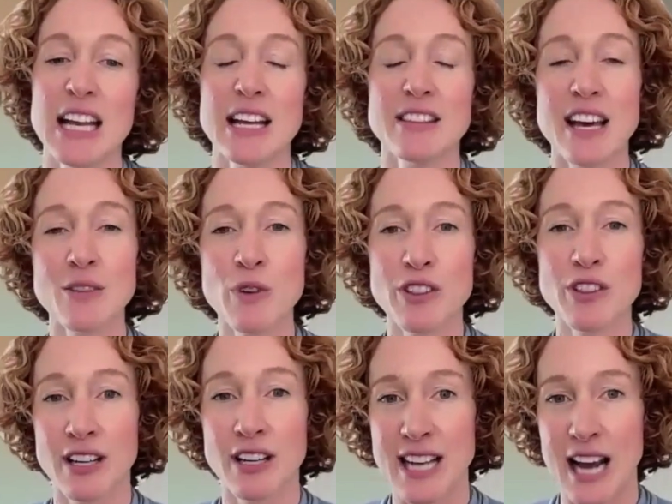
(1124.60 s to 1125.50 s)
Then with
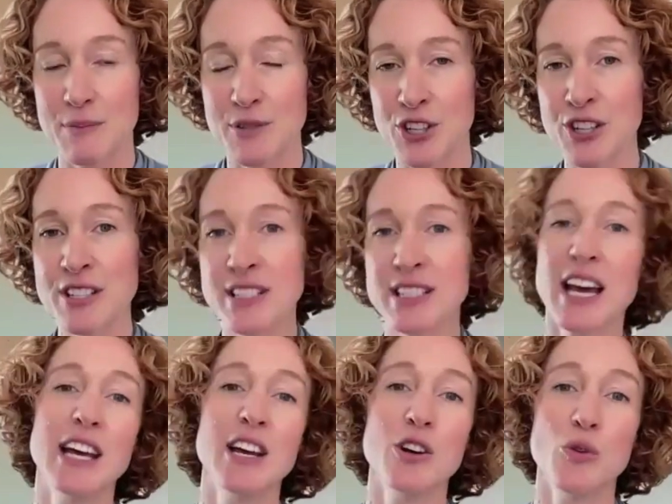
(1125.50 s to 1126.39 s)
our adopters,
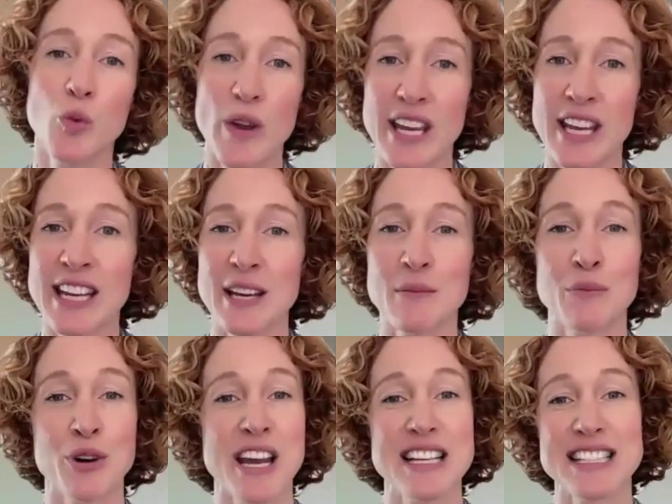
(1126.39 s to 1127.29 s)
we
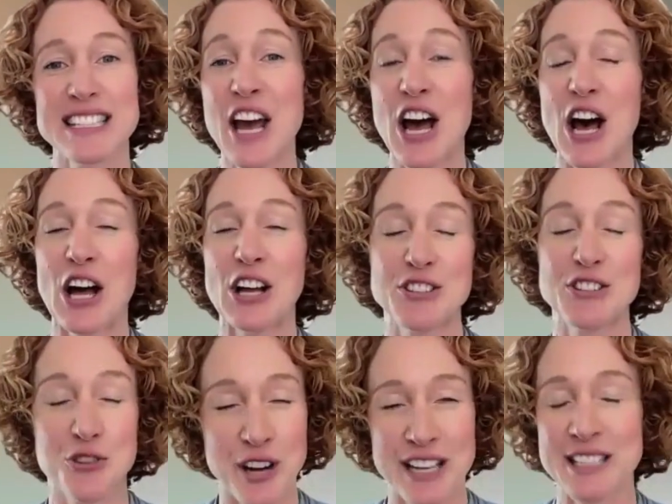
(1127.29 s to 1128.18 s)
embraced
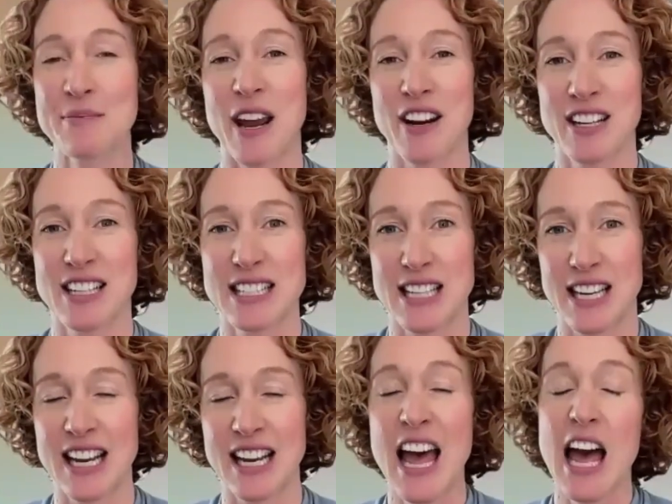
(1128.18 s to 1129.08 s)

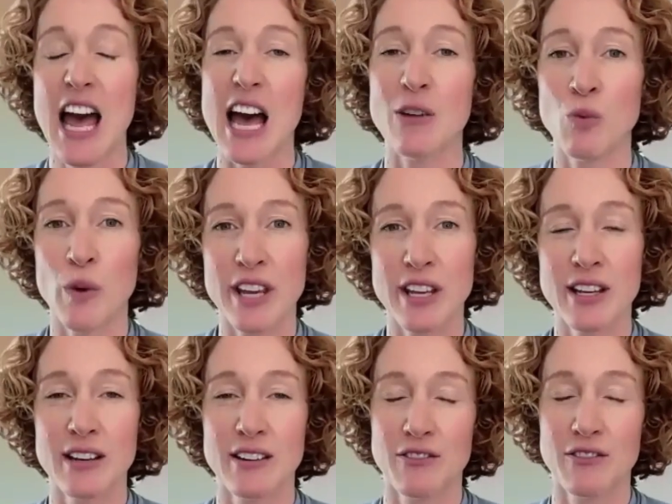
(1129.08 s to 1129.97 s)
transparency, and
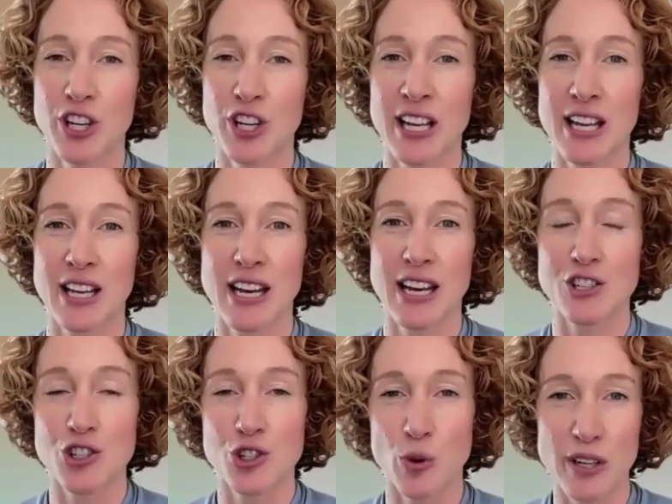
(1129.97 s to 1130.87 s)
we created a
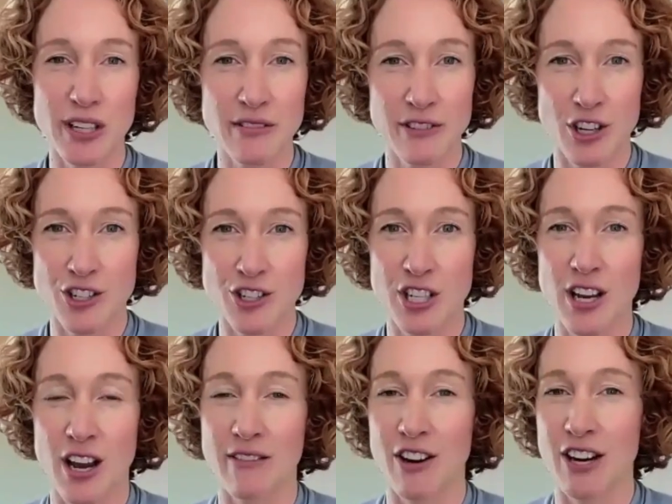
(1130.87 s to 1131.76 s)
shortened version
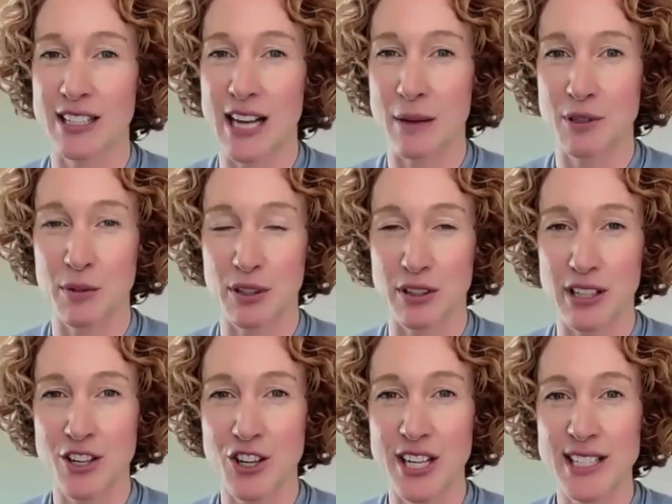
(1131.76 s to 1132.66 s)
of our
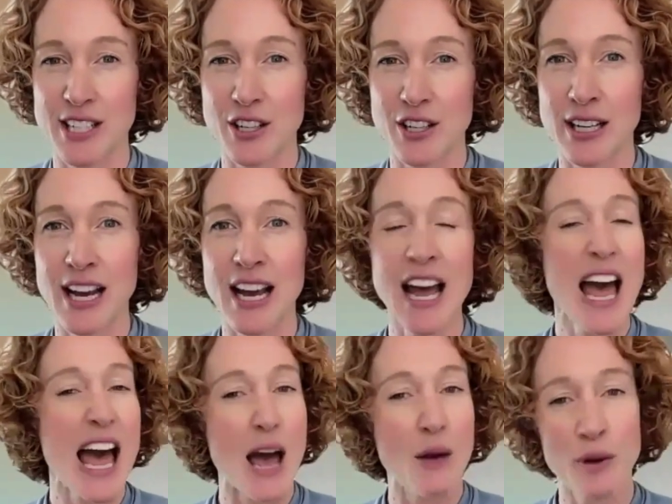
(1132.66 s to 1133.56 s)
adoptability criteria,
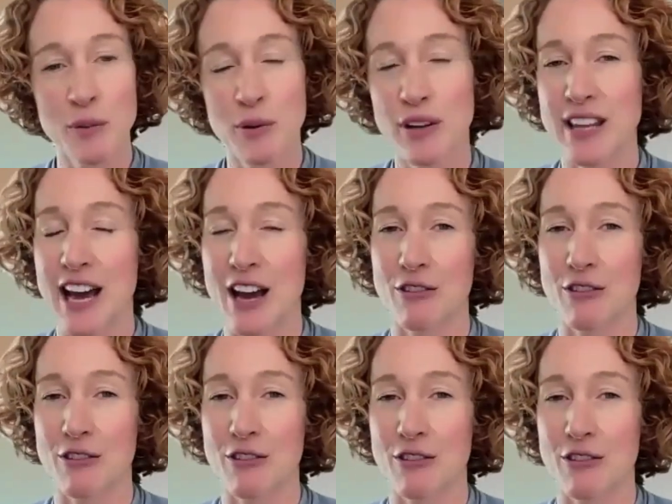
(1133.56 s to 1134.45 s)
and we put that
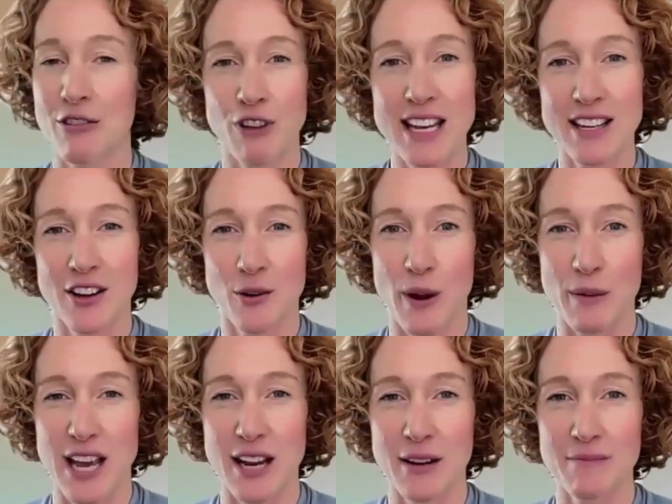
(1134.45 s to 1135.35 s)
right on our
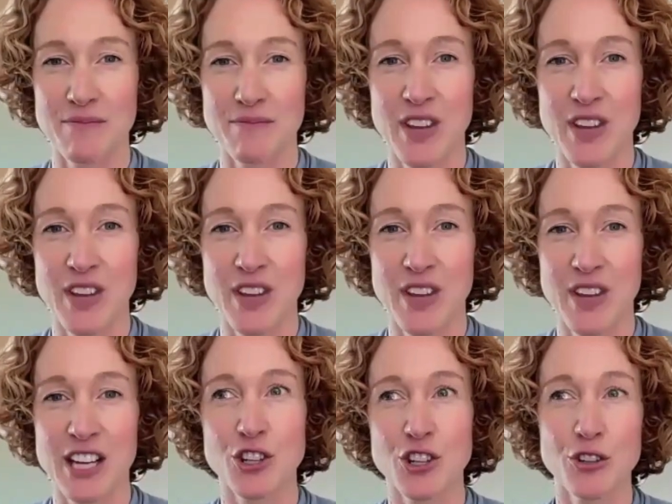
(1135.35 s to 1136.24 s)
website. So
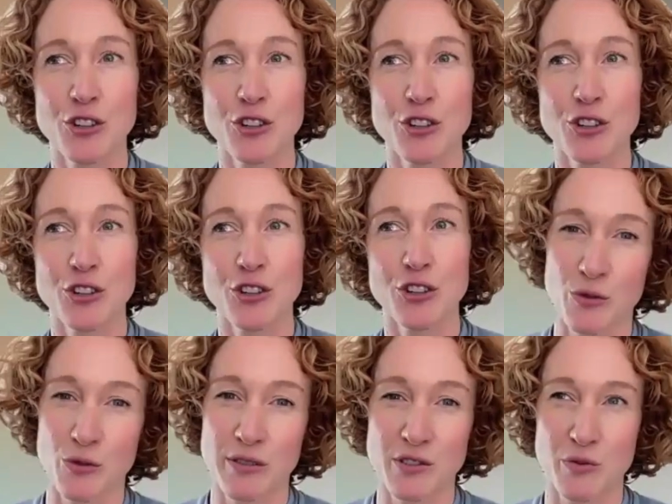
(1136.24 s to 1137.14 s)
you can find that on
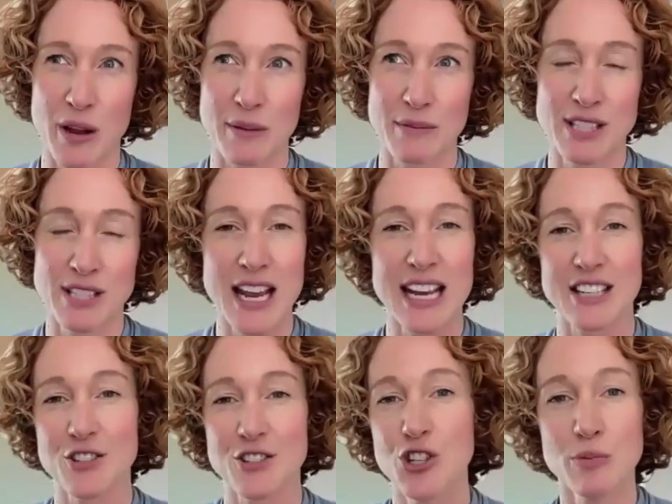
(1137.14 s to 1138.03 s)
Brother Wolf's
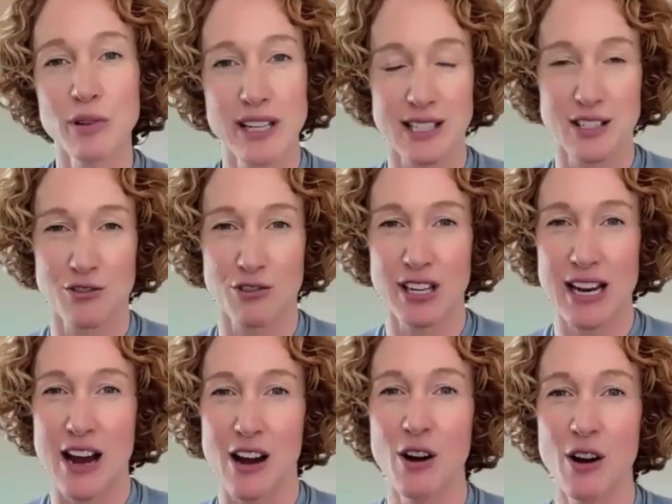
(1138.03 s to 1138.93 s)
website in two places
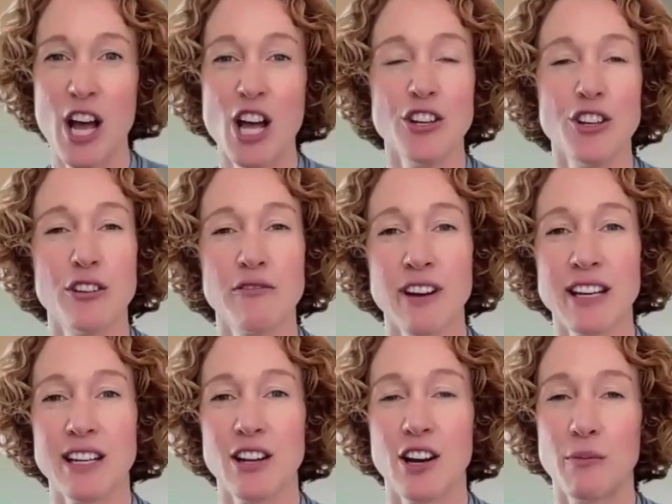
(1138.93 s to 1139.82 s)
right now. You can
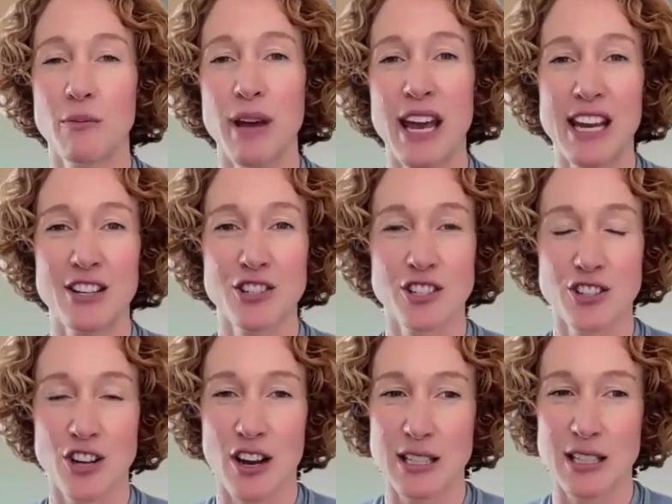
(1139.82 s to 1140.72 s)
find it on a page
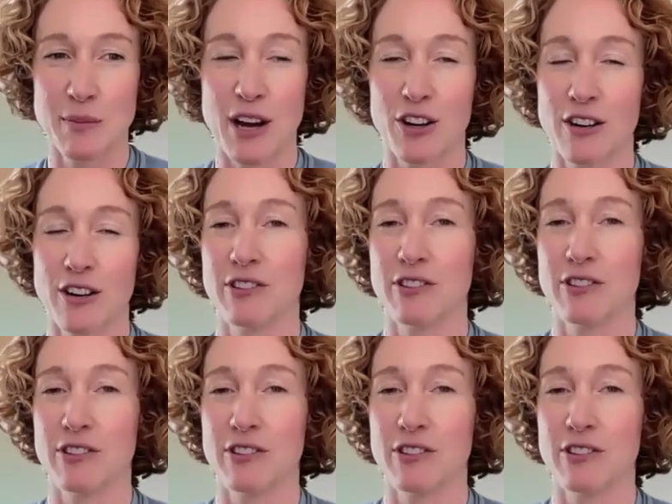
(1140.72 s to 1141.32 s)
that talks about our